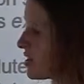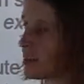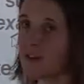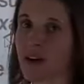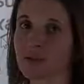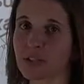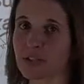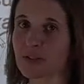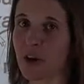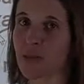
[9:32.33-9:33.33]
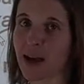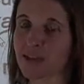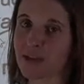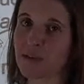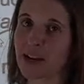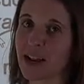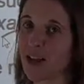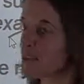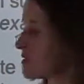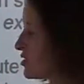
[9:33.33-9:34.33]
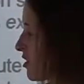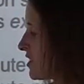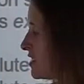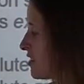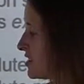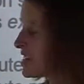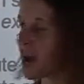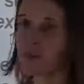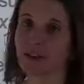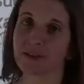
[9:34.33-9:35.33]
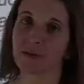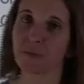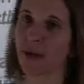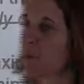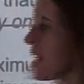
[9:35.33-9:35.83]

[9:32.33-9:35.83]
and if I was going to draw a max or a min, I'd have to be drawing it on the top there, and it would make a